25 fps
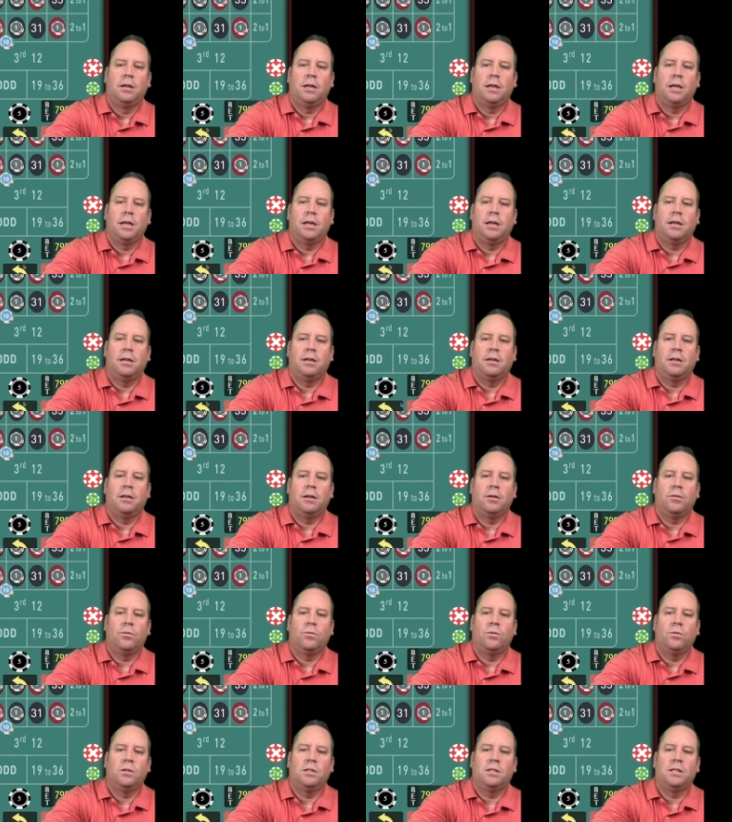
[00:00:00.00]
and uh,
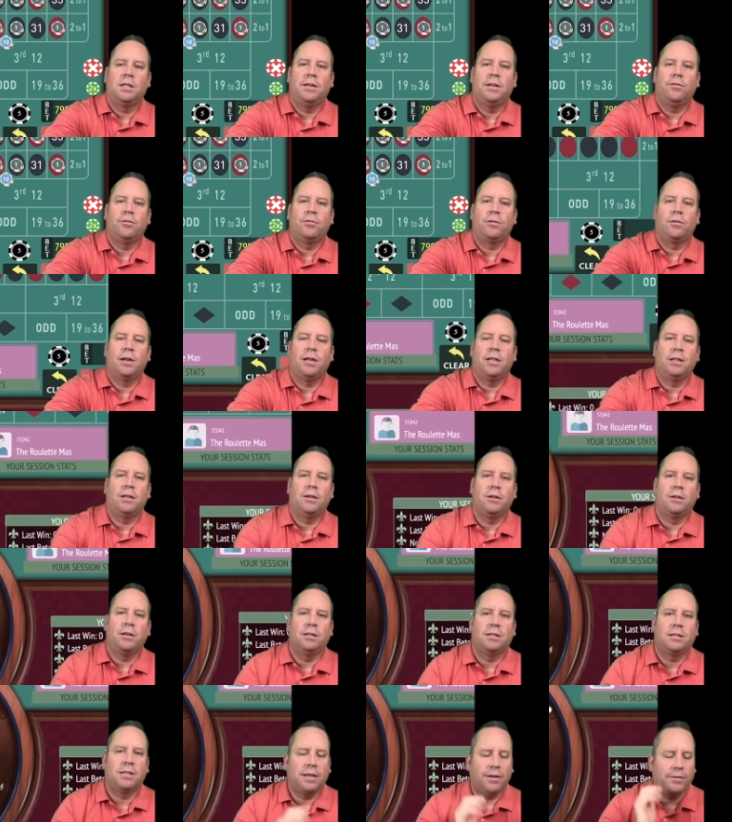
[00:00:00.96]
we'll just leave it right there
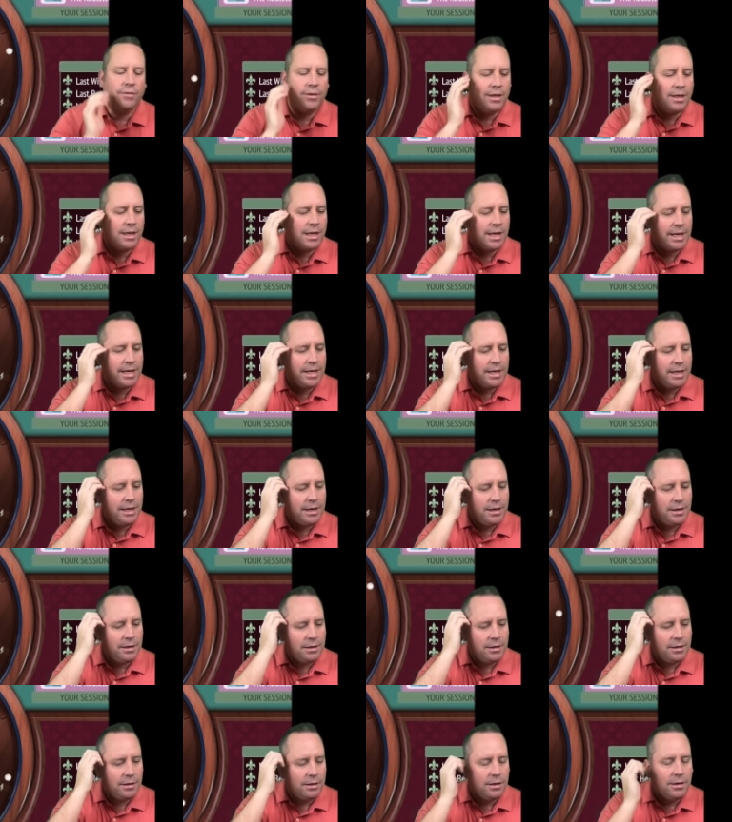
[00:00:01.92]
at 790.
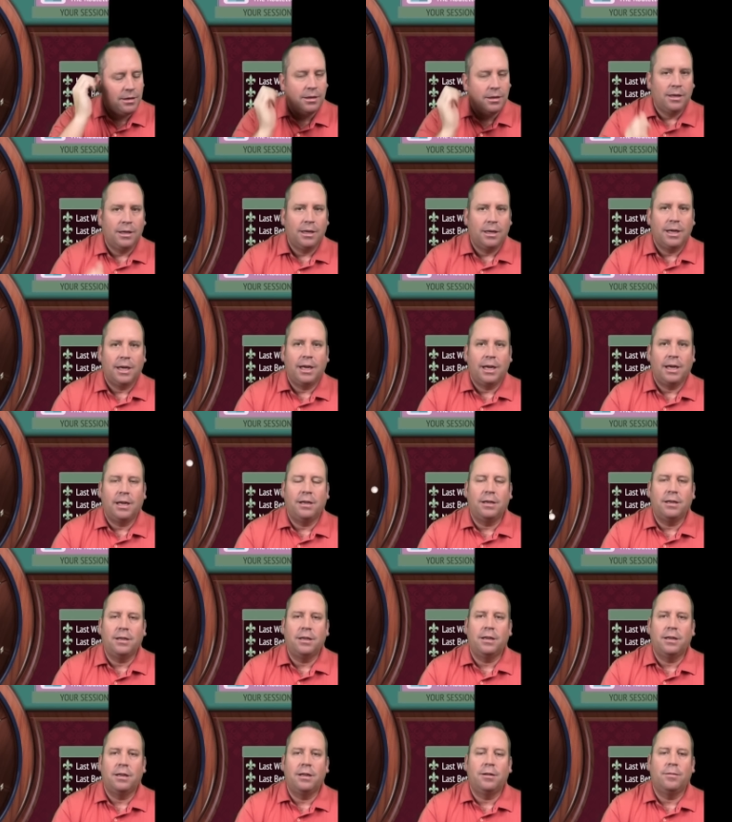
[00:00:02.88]

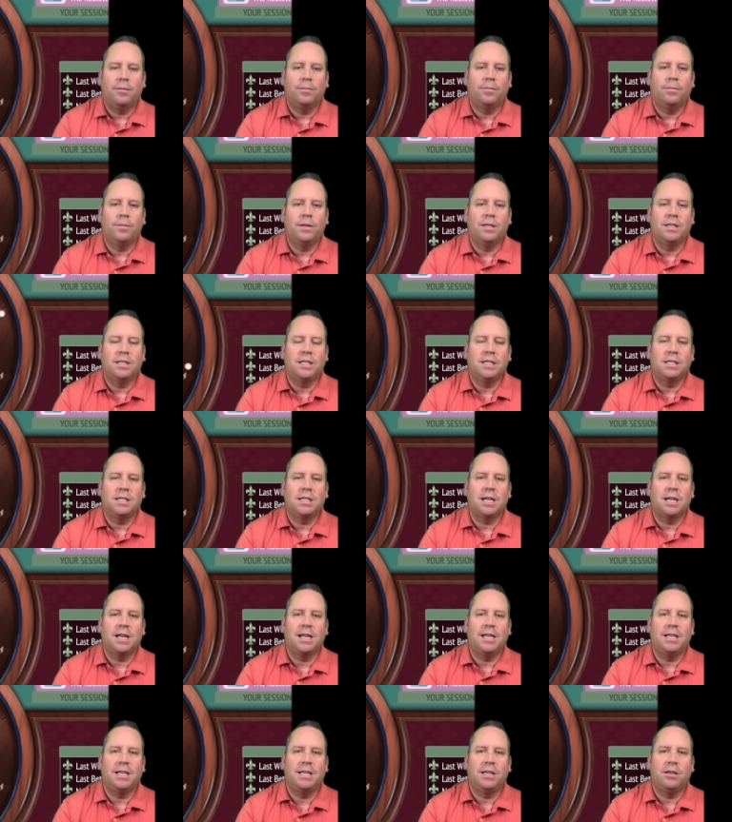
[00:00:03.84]
And um, this isn't
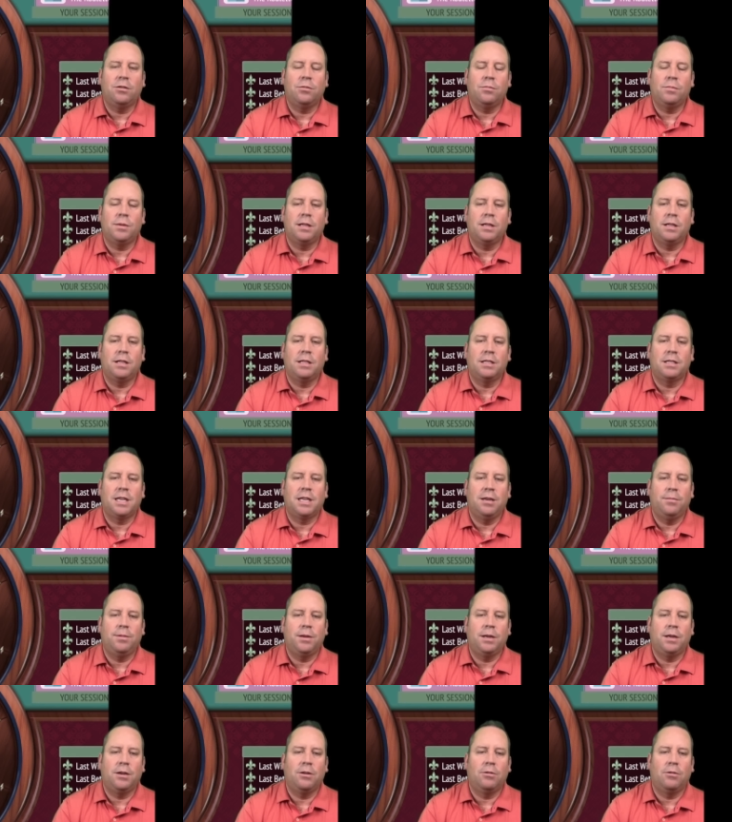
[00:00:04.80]
ideal, but let's keep
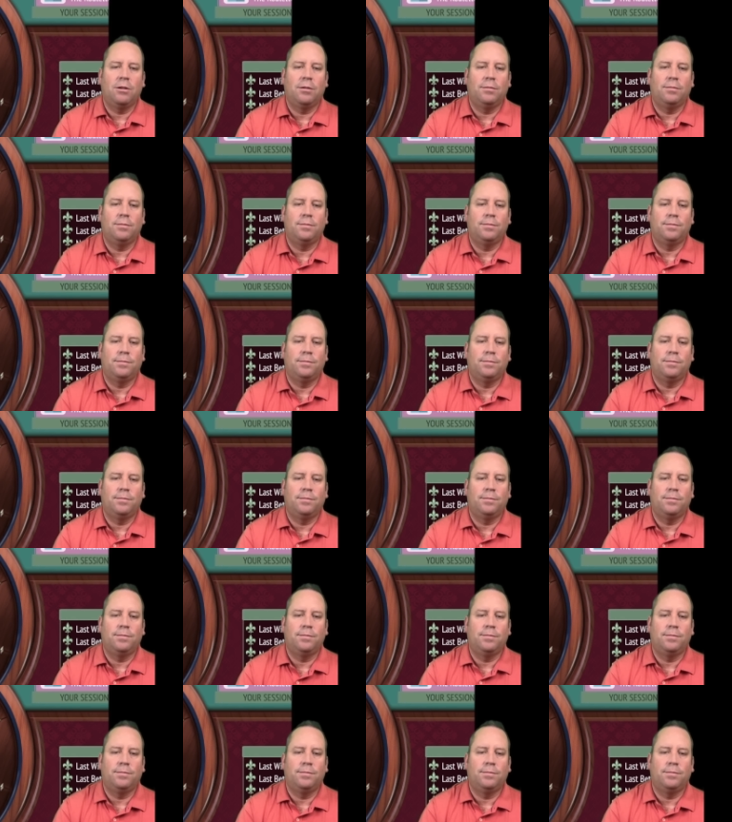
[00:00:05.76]
it going.